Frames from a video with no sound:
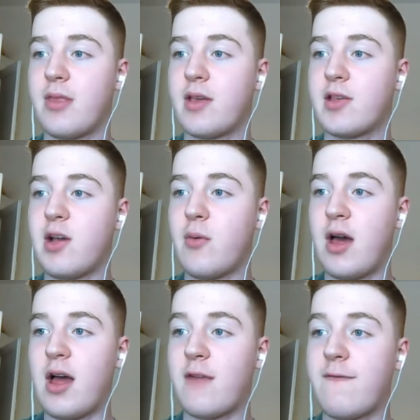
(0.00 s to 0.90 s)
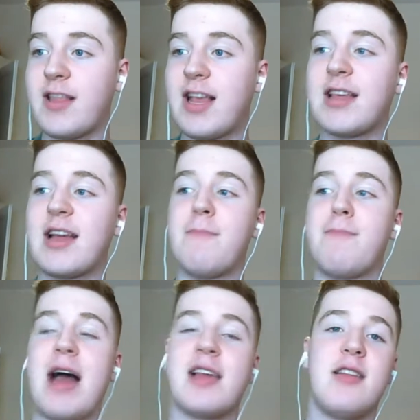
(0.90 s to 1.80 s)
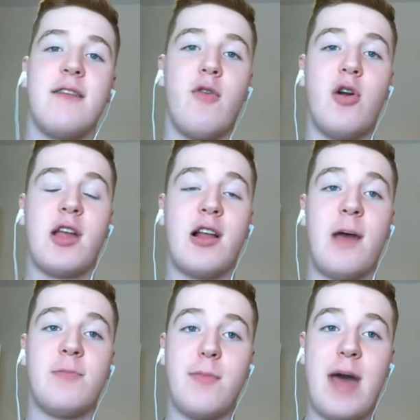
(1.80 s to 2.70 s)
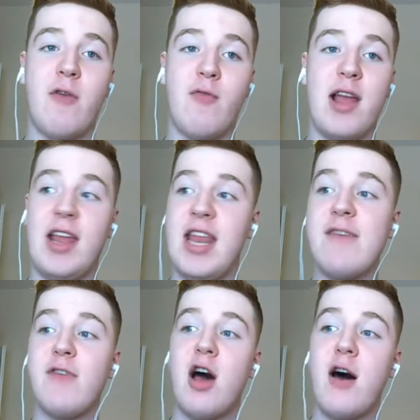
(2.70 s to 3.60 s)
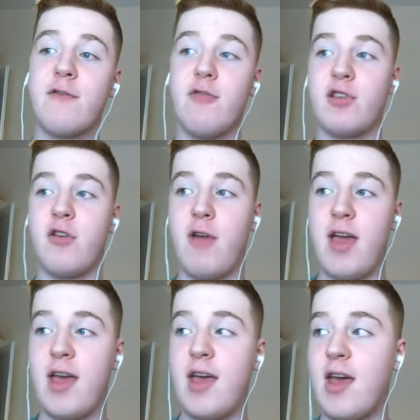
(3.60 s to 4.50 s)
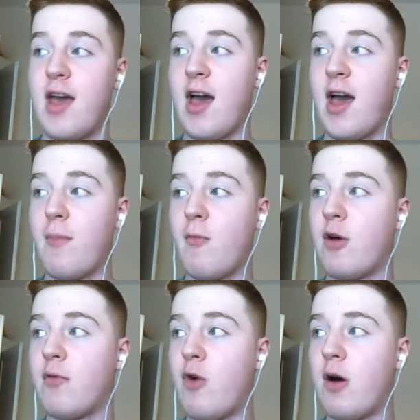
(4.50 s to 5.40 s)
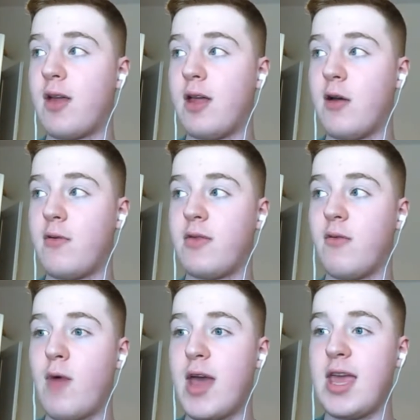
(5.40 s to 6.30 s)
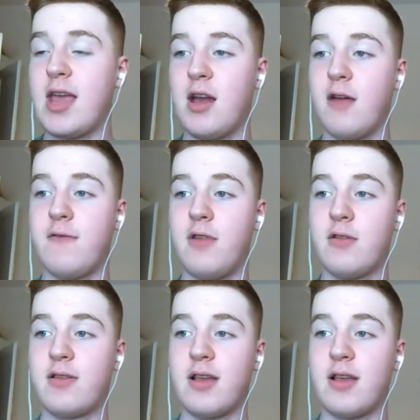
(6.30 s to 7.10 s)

fantastic ambassador for what the club's about, really. And even after his career, the way he kind of